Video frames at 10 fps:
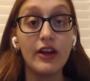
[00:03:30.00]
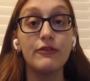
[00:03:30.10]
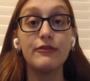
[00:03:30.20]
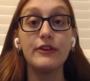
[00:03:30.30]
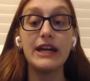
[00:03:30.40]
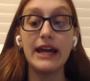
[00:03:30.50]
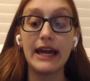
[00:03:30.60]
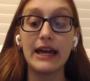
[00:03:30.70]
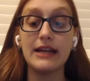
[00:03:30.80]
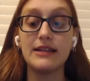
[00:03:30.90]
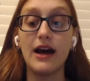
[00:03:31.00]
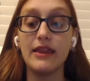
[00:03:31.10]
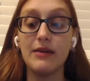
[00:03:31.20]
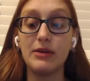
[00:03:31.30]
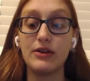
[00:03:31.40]
Free and
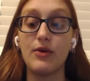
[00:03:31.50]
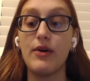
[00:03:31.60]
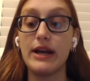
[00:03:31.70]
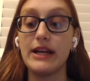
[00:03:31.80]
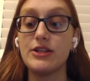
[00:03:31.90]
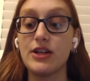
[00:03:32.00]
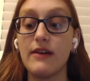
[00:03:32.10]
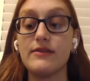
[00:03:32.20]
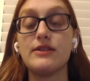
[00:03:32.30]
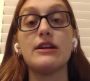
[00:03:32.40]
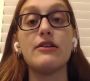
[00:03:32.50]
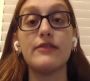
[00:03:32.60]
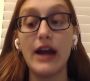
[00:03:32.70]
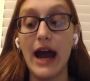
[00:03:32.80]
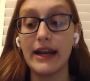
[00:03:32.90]
unlimited coinage of
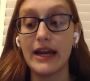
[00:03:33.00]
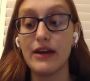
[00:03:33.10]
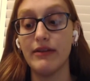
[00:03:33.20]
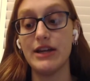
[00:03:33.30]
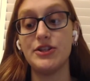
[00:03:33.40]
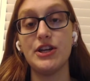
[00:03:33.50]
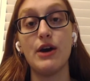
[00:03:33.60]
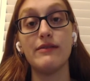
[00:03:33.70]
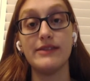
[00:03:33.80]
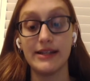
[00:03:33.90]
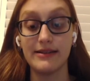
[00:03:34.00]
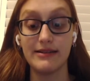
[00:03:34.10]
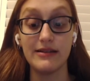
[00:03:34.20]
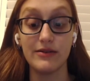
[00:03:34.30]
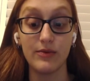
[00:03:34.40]
silver at a ratio of
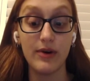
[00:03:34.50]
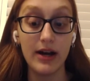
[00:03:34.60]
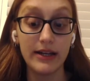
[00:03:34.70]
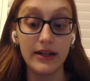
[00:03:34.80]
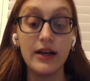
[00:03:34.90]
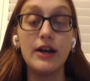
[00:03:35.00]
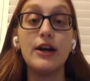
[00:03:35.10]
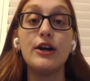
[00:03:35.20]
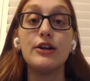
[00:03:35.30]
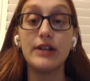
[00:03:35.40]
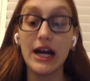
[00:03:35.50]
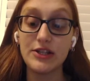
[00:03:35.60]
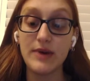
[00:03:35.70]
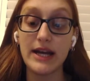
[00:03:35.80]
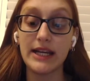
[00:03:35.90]
16:1,
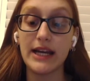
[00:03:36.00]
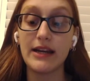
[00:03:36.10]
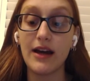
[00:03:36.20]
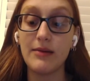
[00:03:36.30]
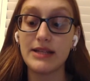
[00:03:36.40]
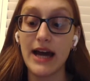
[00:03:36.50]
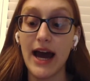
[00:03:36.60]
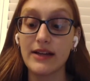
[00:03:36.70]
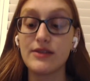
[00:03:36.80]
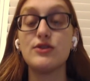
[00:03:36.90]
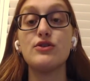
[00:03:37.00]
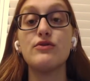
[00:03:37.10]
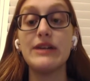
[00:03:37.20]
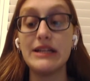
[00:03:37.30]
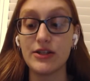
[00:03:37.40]
graduated income tax to
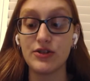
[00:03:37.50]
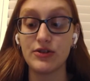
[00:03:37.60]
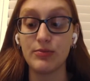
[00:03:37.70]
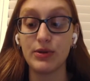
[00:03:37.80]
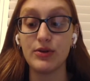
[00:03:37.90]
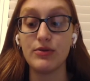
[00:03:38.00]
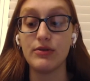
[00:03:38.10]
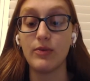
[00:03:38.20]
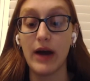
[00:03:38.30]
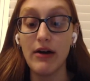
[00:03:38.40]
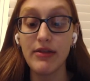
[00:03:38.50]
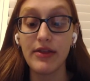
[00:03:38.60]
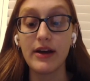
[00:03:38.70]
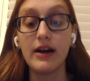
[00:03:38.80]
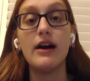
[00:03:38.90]
redistribute wealth,
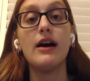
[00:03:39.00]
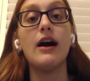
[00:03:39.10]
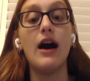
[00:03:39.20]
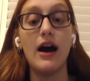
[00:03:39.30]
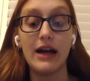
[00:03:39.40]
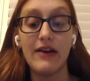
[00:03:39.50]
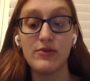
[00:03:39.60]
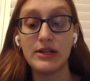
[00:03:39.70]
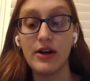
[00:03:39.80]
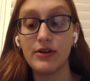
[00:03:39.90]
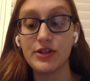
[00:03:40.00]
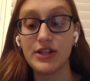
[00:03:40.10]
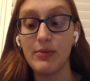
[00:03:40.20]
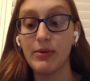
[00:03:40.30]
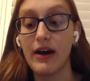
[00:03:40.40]
government
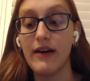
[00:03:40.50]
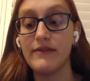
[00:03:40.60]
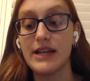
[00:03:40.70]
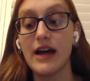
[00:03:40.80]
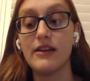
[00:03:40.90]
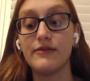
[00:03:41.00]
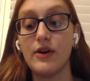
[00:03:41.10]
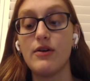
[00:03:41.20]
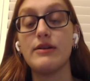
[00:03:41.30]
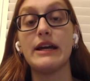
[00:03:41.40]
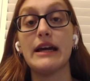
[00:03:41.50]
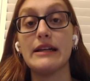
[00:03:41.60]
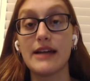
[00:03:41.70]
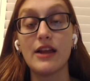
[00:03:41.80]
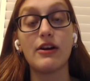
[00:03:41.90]
ownership of telephone and
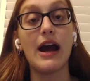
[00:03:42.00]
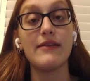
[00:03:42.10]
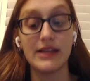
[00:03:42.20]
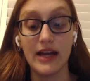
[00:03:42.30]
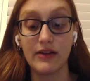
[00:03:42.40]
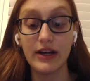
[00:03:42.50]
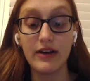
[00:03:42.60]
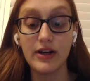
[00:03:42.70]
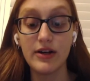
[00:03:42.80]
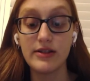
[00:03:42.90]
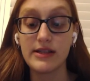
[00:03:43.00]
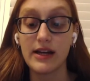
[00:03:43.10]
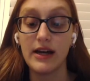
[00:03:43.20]
telegraphs and railroads,